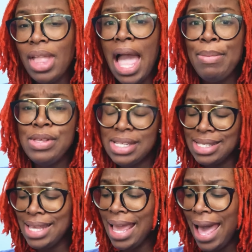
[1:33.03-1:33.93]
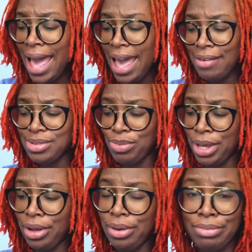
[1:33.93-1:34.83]
I'm using St. Ives.
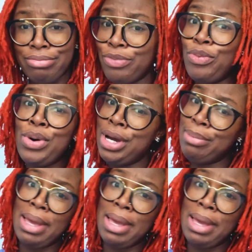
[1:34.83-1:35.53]
Well, one,